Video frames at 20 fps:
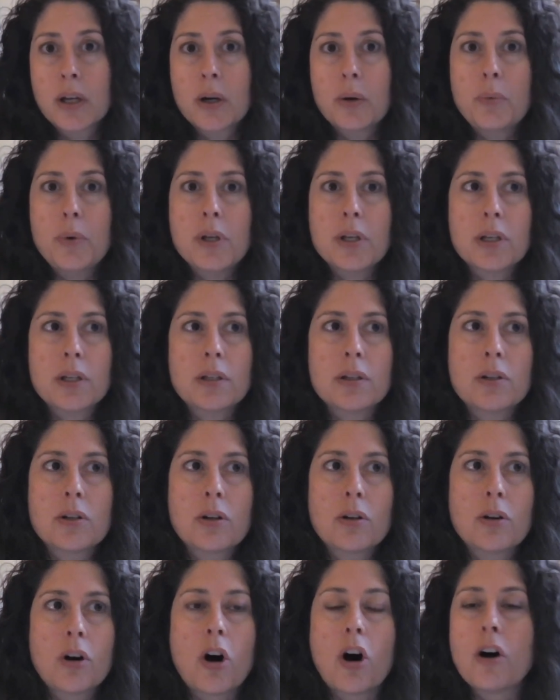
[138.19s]
We
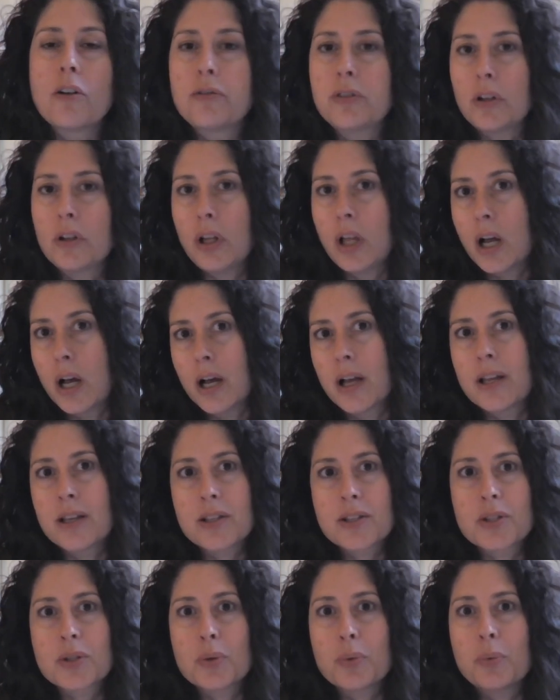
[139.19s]
can
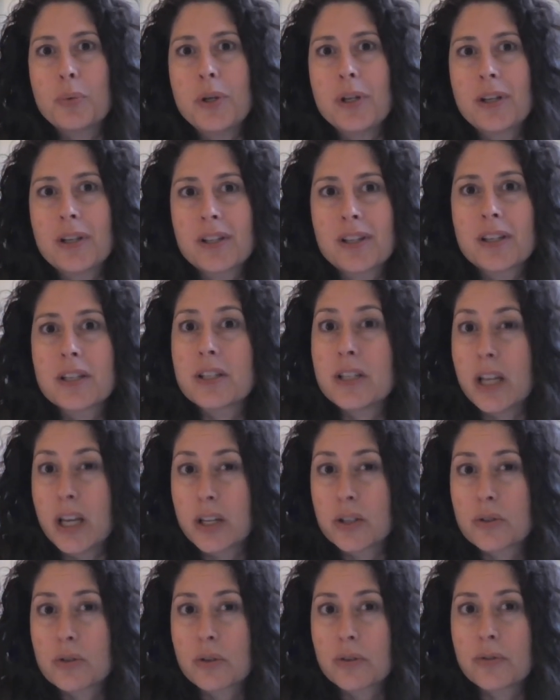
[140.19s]
awfulize, we can
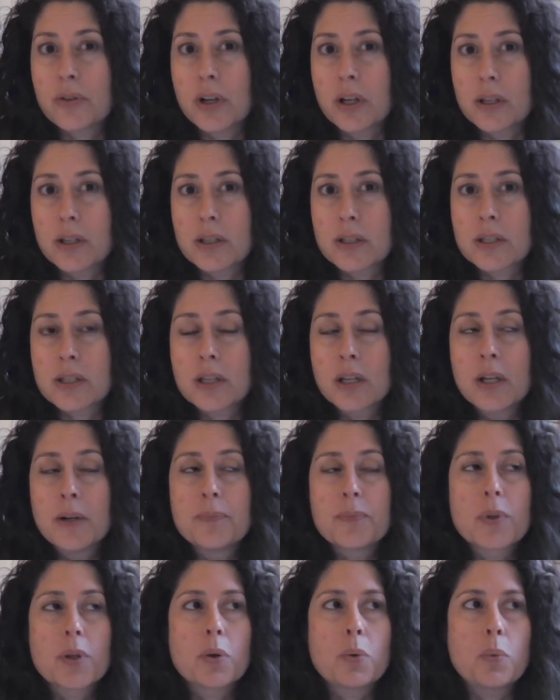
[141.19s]
catastrophize,
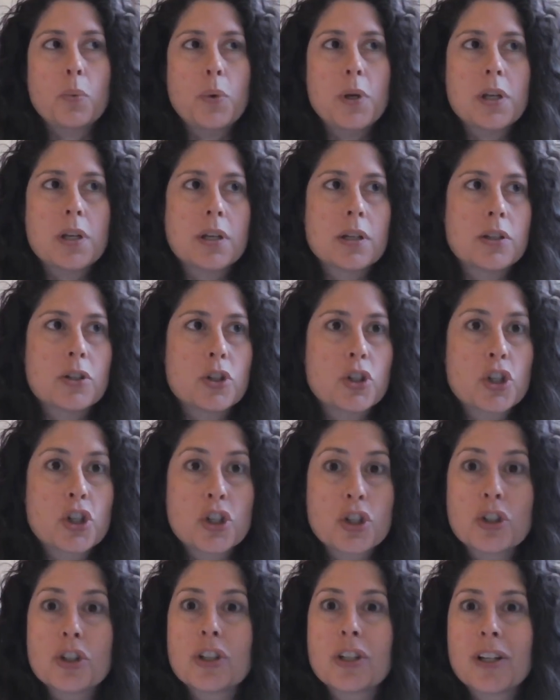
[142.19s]
we can
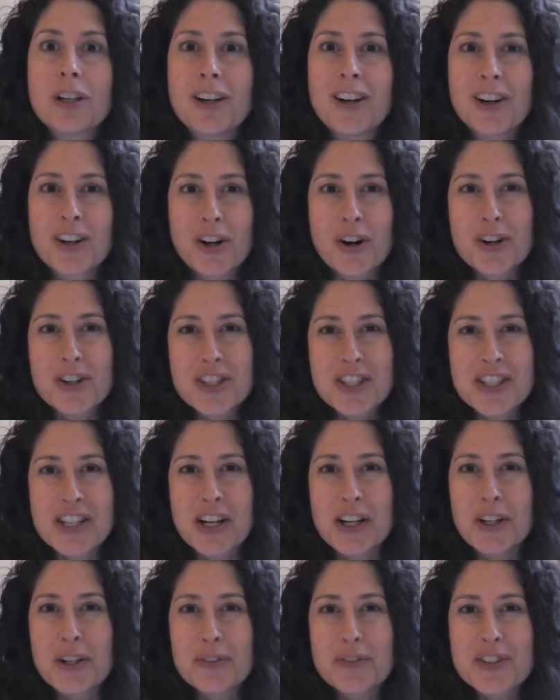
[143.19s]
should on
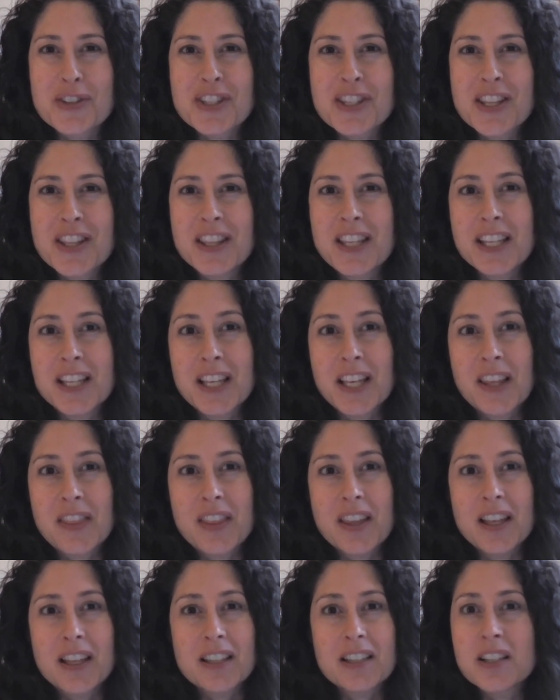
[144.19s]
ourselves, thinking
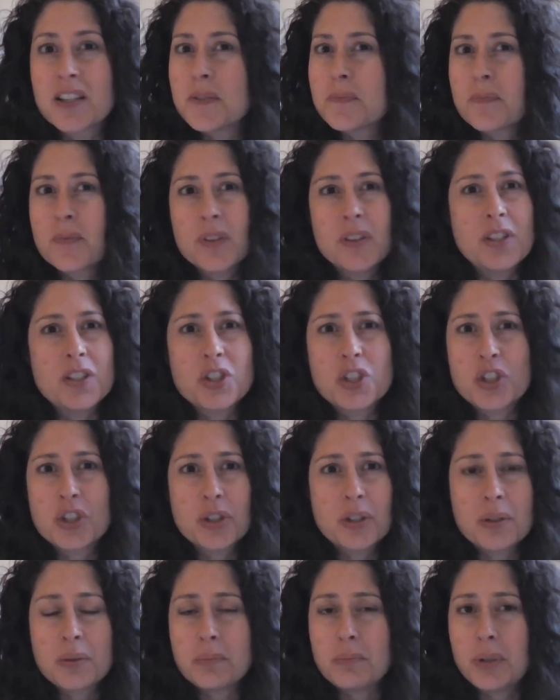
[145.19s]
that this
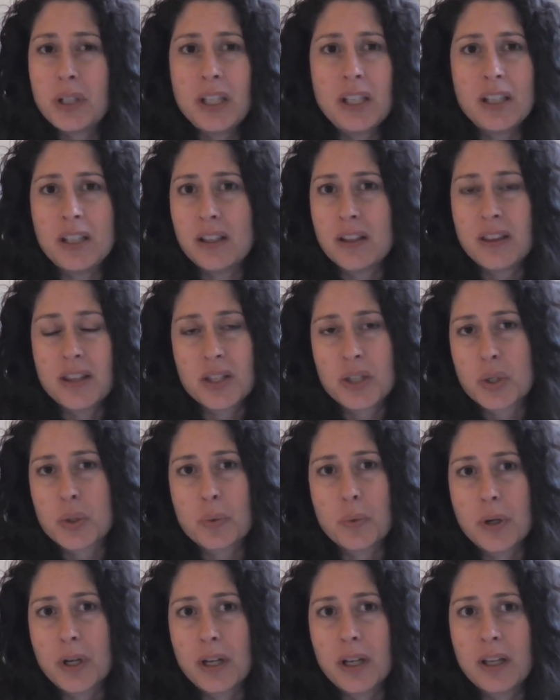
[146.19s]
shouldn't be this
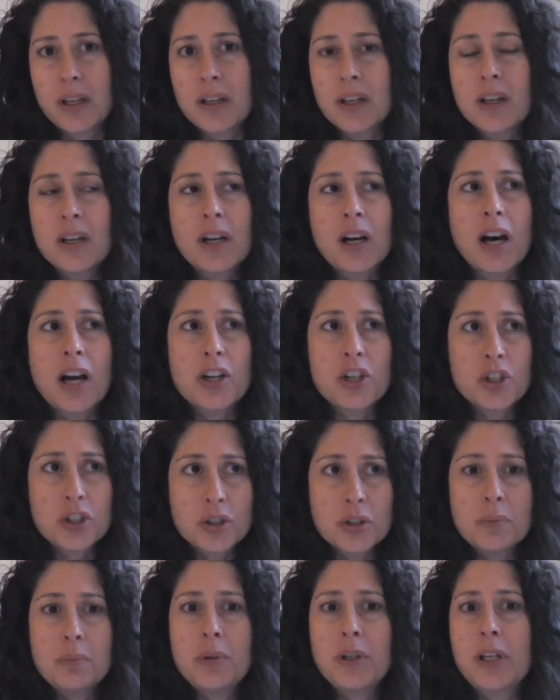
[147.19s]
way. I
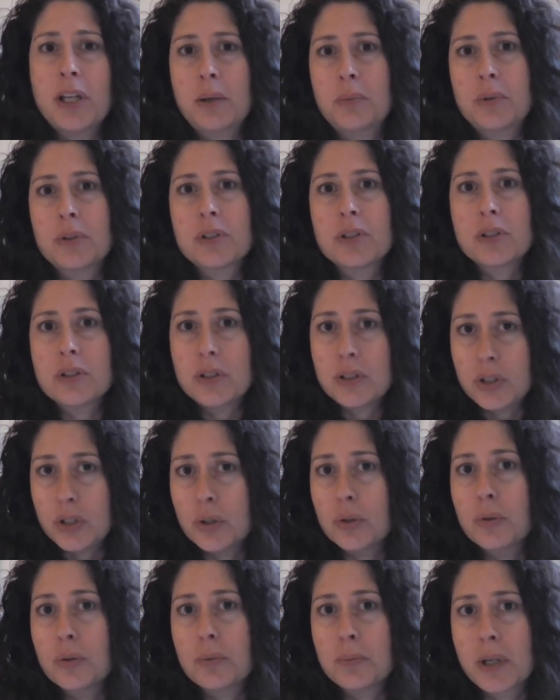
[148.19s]
should be able to
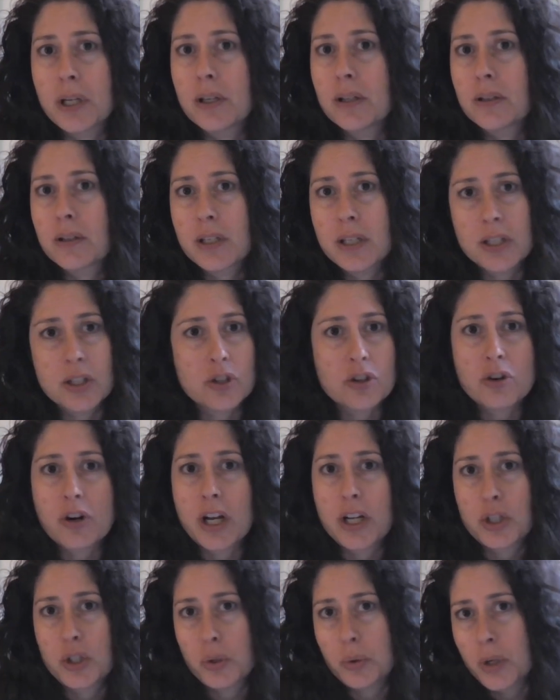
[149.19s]
do my kid's
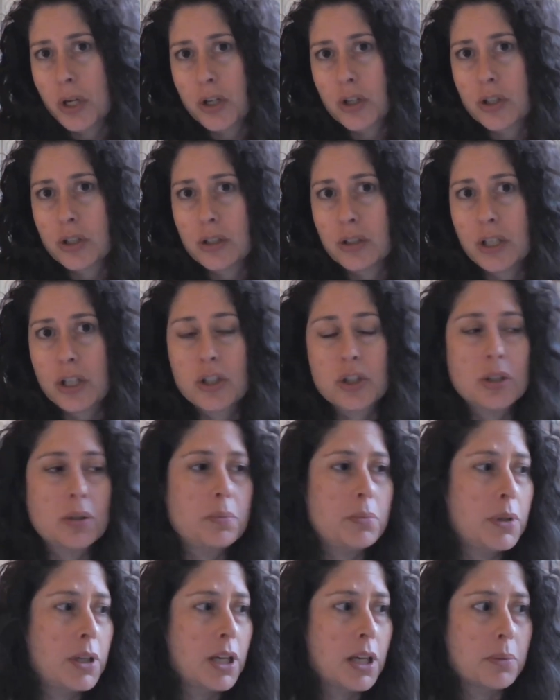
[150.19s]
graduation. I
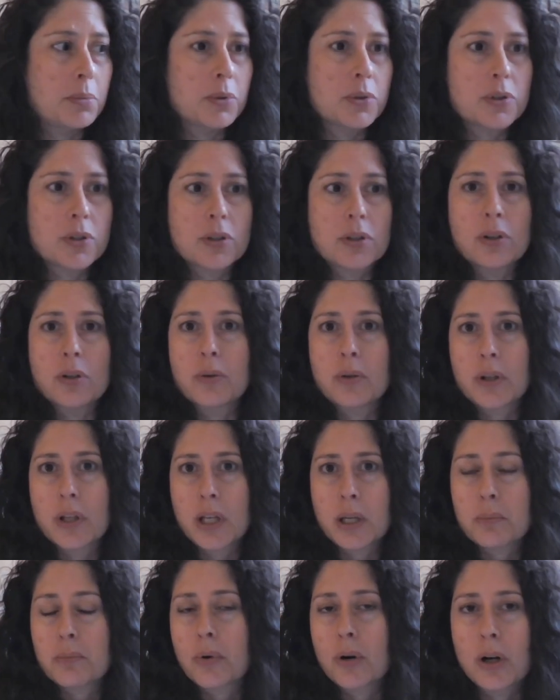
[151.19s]
should be able to go to
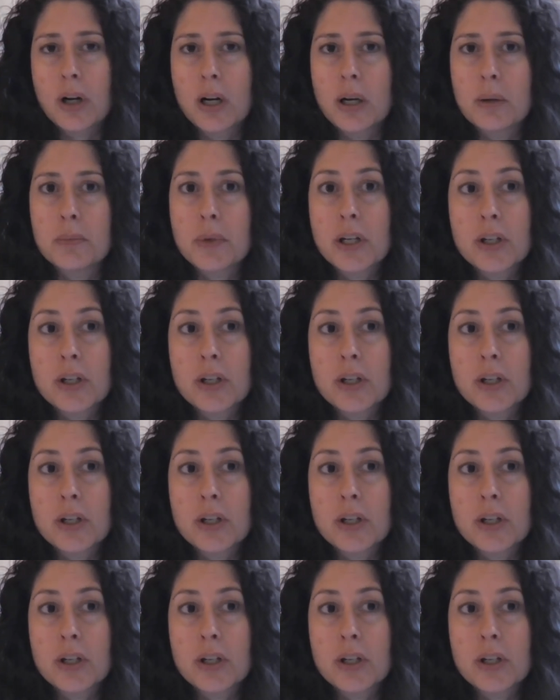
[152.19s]
that prom.